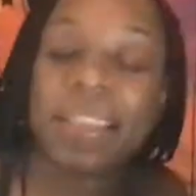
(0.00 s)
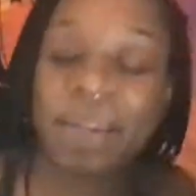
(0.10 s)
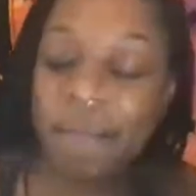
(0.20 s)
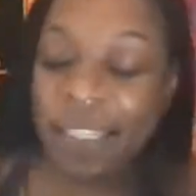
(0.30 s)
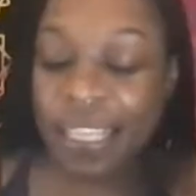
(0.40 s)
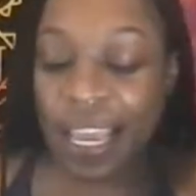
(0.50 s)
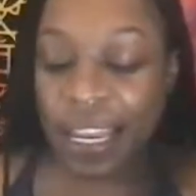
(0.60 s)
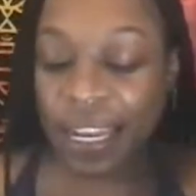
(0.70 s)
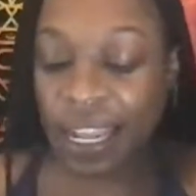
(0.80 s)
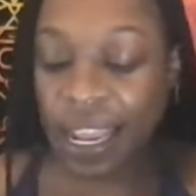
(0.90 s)
their wits
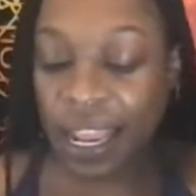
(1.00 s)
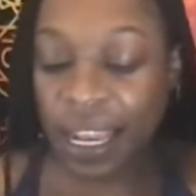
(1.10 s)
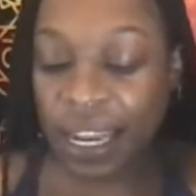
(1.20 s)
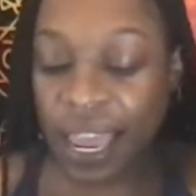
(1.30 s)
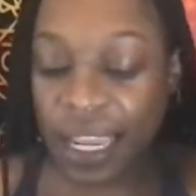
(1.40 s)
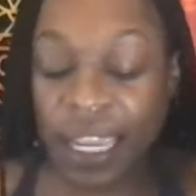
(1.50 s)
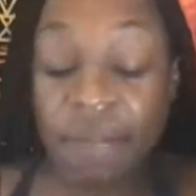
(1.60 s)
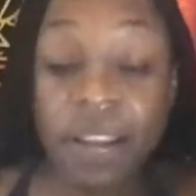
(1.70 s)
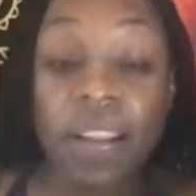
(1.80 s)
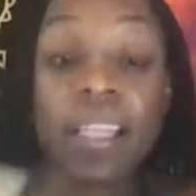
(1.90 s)
end. Like
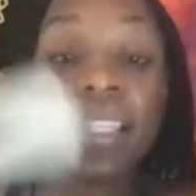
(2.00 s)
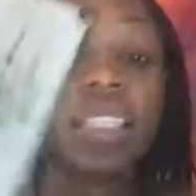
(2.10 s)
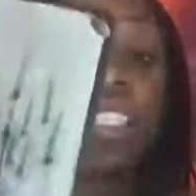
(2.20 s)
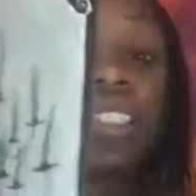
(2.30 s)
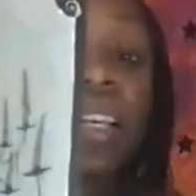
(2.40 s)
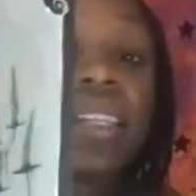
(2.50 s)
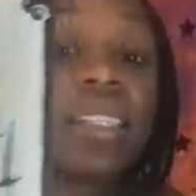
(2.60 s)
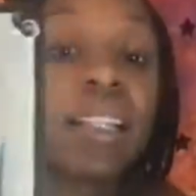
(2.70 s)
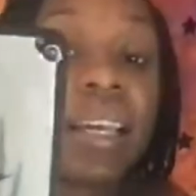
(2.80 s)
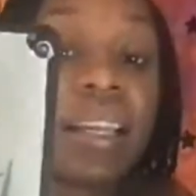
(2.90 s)
even though the shit is
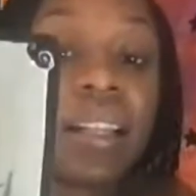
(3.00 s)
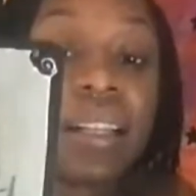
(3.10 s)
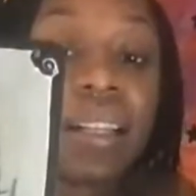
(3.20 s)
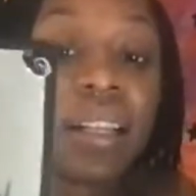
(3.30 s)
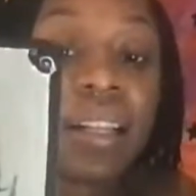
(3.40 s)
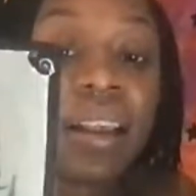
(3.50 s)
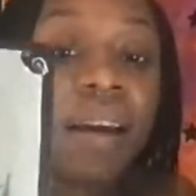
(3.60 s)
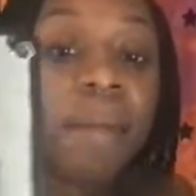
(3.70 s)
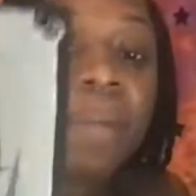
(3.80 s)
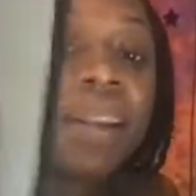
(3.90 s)
lit,
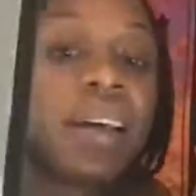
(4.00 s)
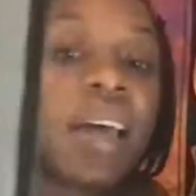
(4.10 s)
but look